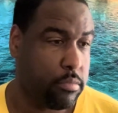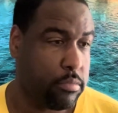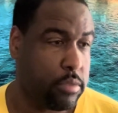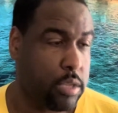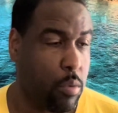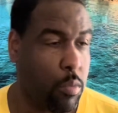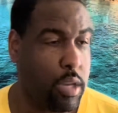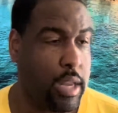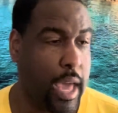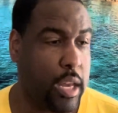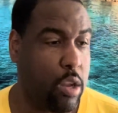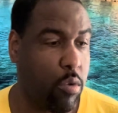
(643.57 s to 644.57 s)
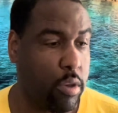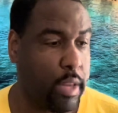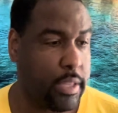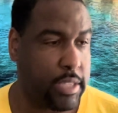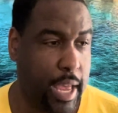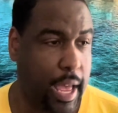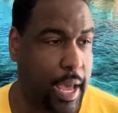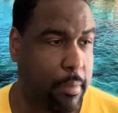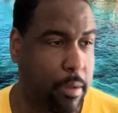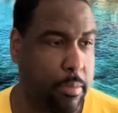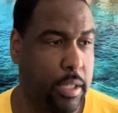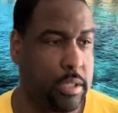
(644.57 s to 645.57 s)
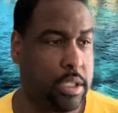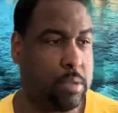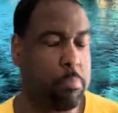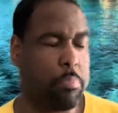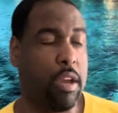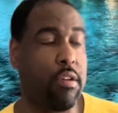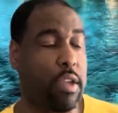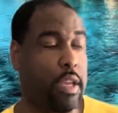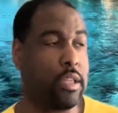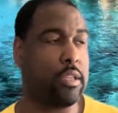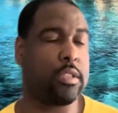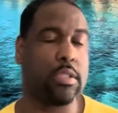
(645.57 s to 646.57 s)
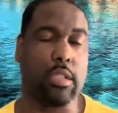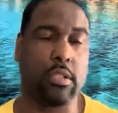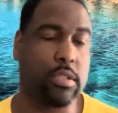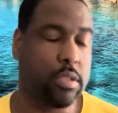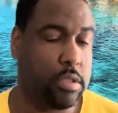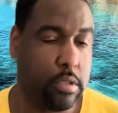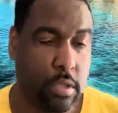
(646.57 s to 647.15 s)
someone not knowing their job. I mean, just period. It's just,